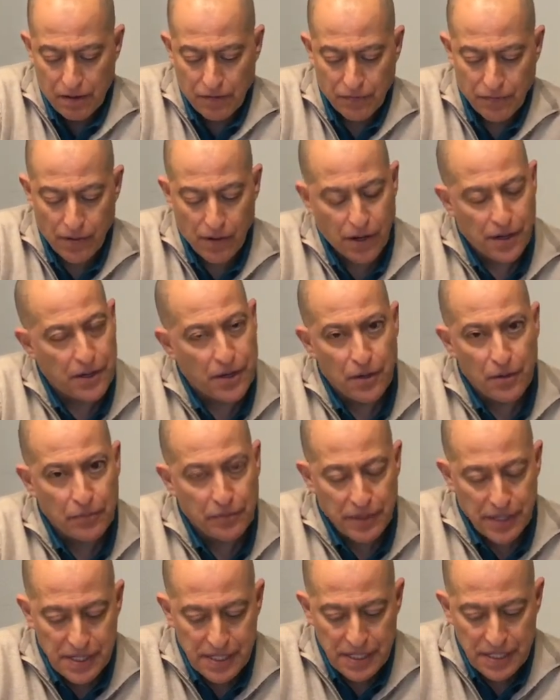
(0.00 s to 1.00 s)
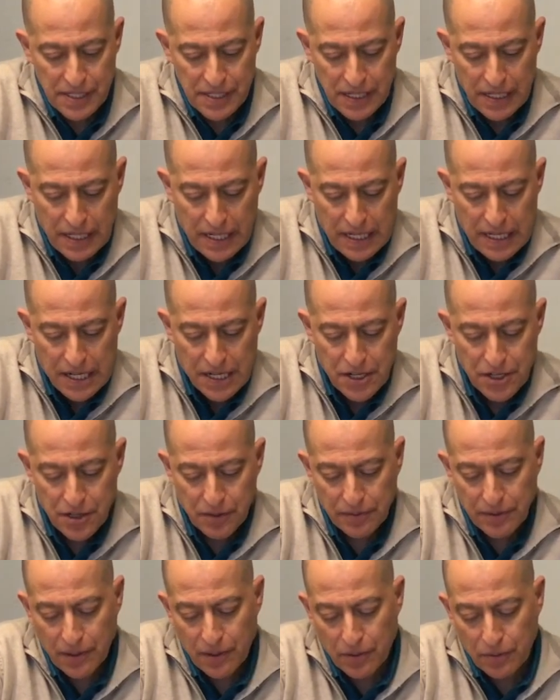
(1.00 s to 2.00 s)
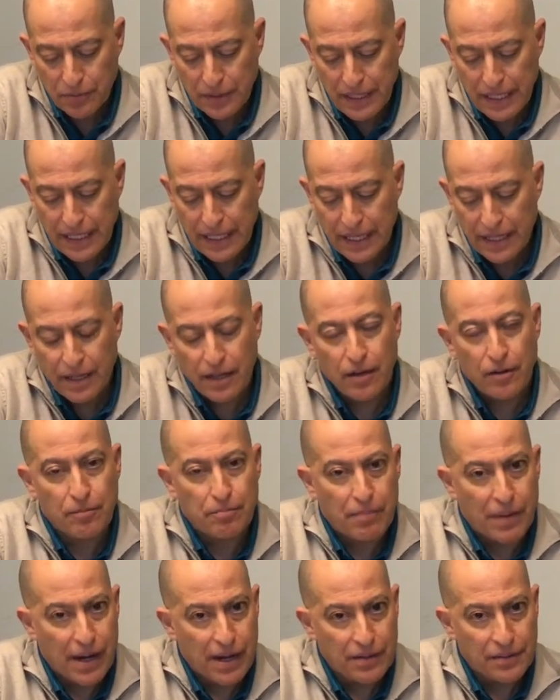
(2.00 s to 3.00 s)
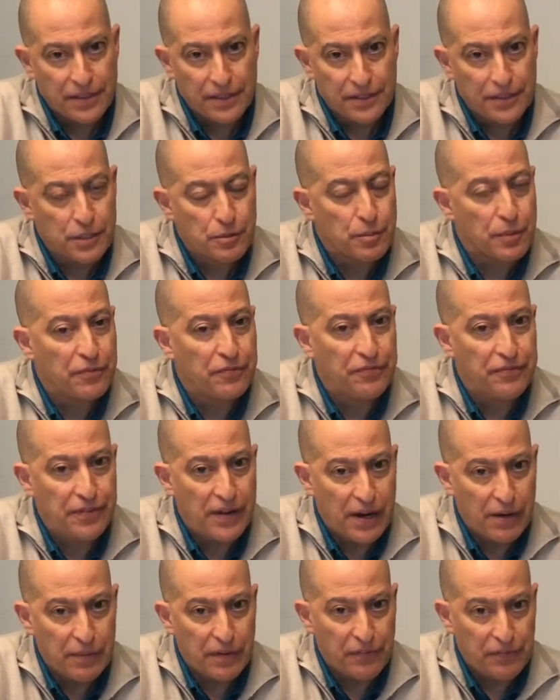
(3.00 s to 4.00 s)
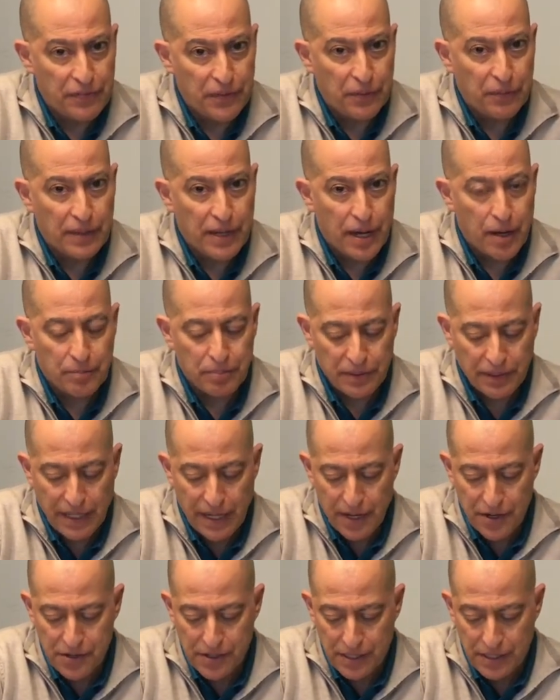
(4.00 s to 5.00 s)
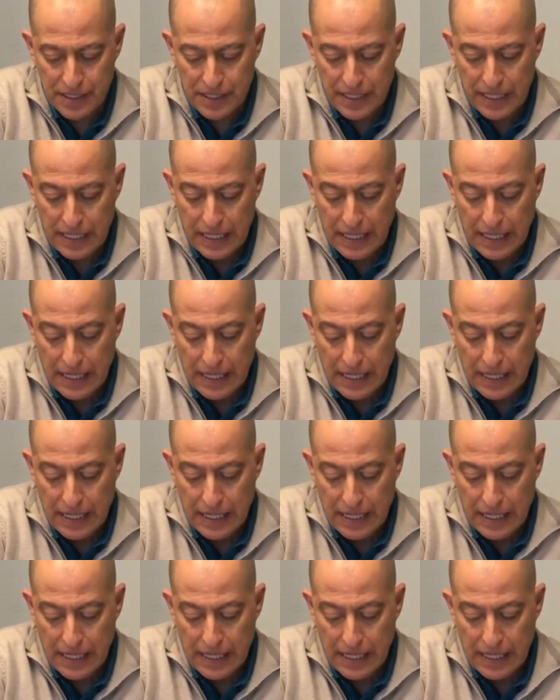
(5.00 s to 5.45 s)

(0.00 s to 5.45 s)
For unknown reasons, children only get a mild illness with very few complications,